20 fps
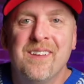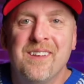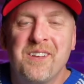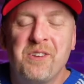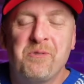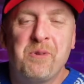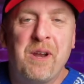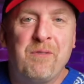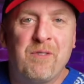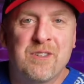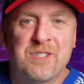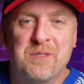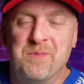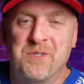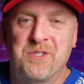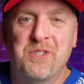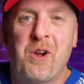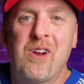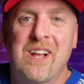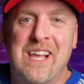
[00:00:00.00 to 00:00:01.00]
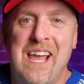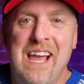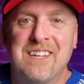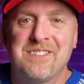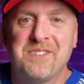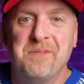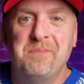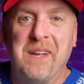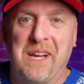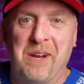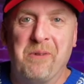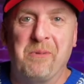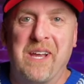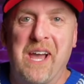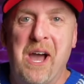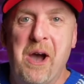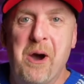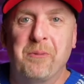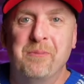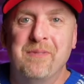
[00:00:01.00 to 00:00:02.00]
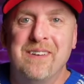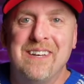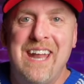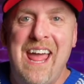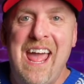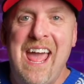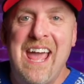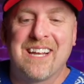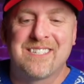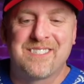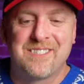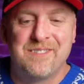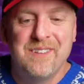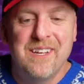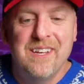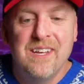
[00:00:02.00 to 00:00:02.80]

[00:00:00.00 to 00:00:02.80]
You ready for some sarcasm? Here we go. Next.